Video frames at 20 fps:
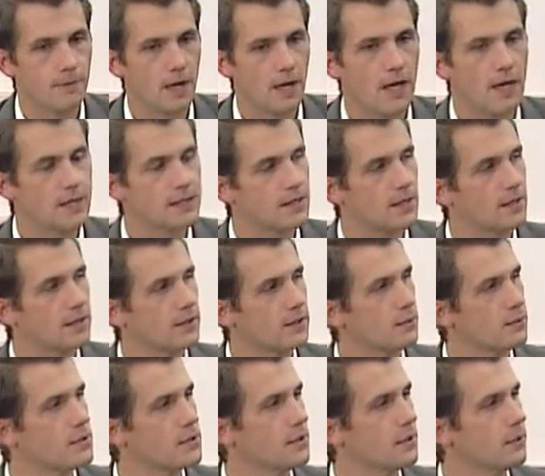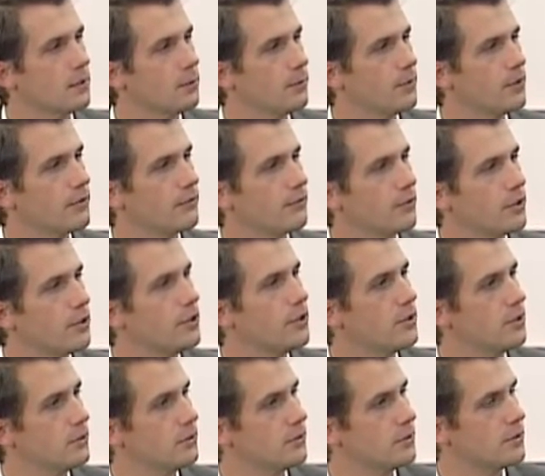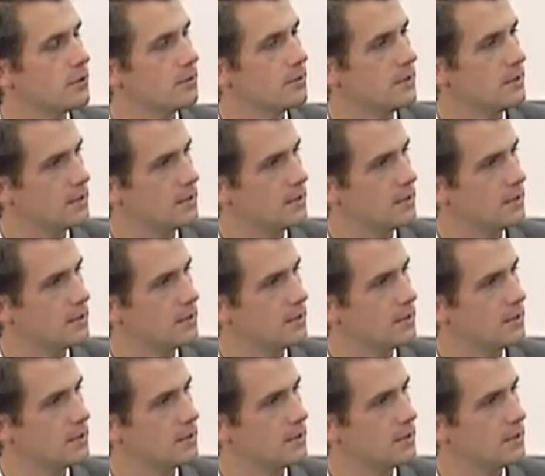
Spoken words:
And it sounded like there was a little bit of good news to be